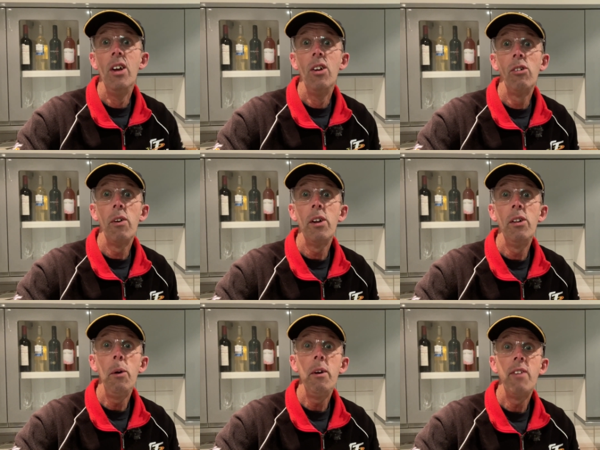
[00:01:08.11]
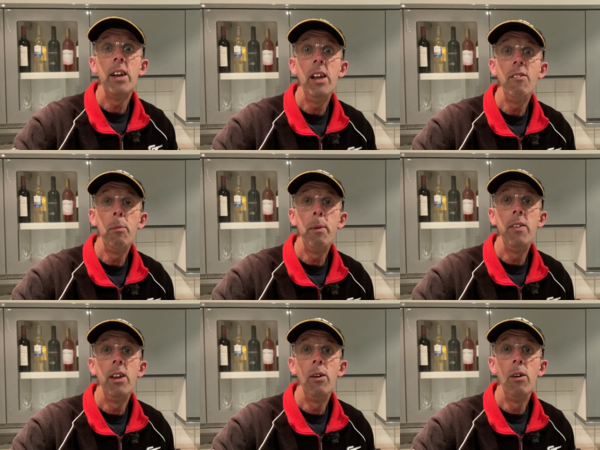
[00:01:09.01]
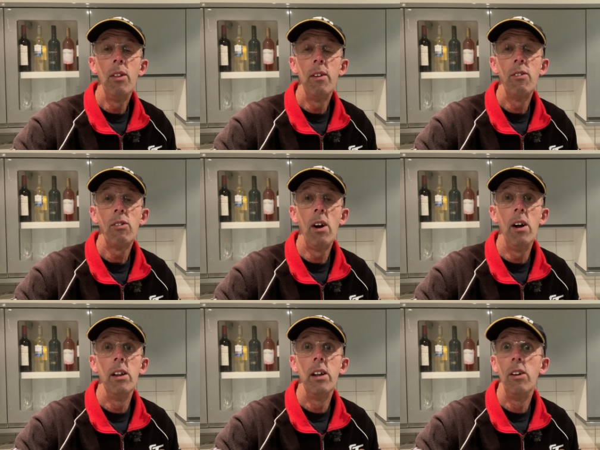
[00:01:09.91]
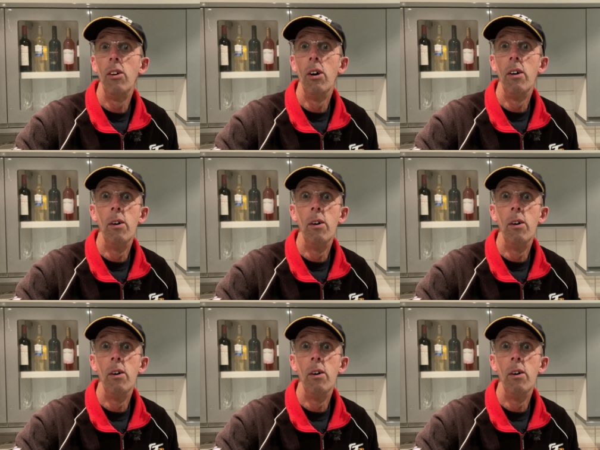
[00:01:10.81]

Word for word: So you'll know if you live up in the north of Scotland or,